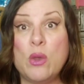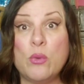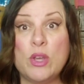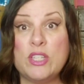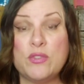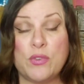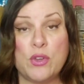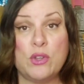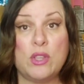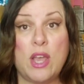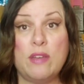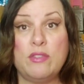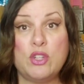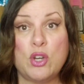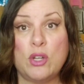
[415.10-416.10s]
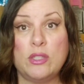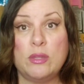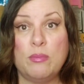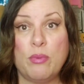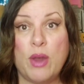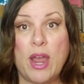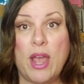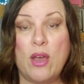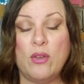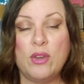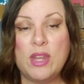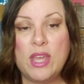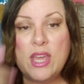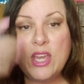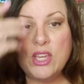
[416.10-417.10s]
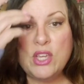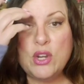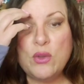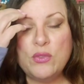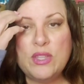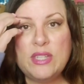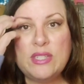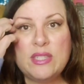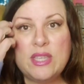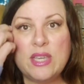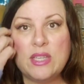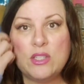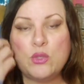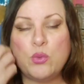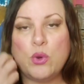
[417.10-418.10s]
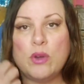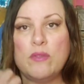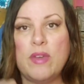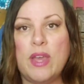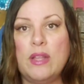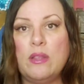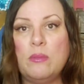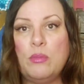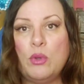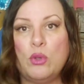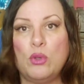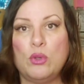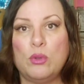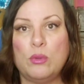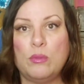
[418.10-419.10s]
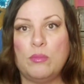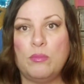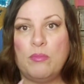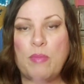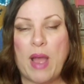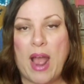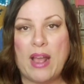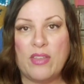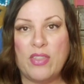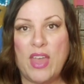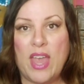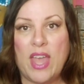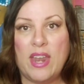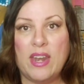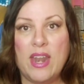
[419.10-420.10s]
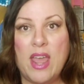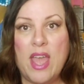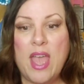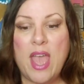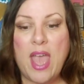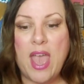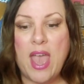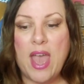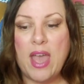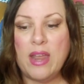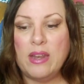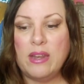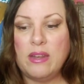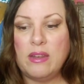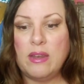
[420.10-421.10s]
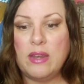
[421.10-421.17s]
Race for Your Life, Charlie Brown. You know, these things were available back then, and